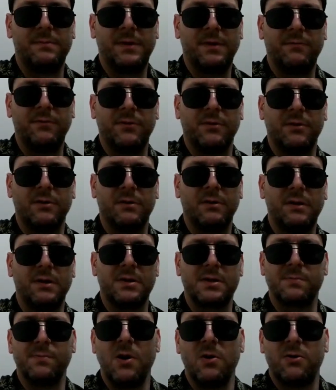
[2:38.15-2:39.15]
if you're a
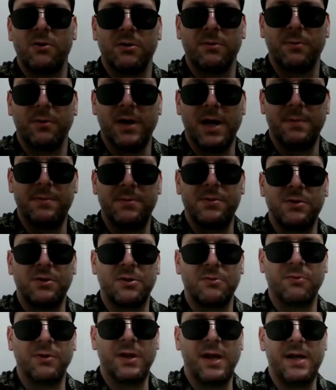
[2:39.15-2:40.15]
smoker, perhaps you
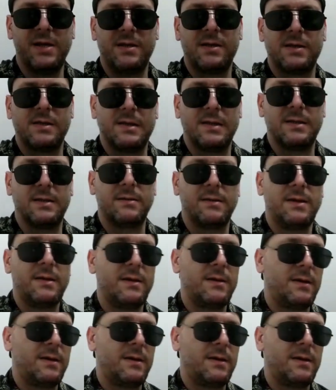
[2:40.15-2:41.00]
can relate to